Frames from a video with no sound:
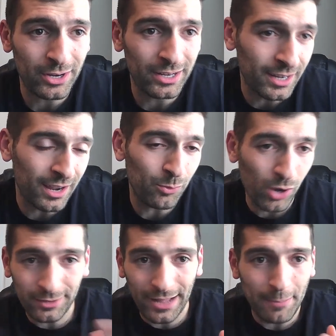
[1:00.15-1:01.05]
And
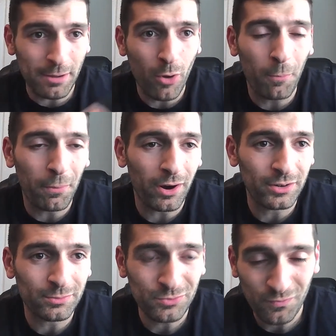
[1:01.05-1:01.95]
well, I'm a
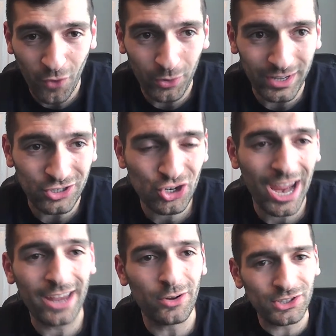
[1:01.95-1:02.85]
Mopar focused channel,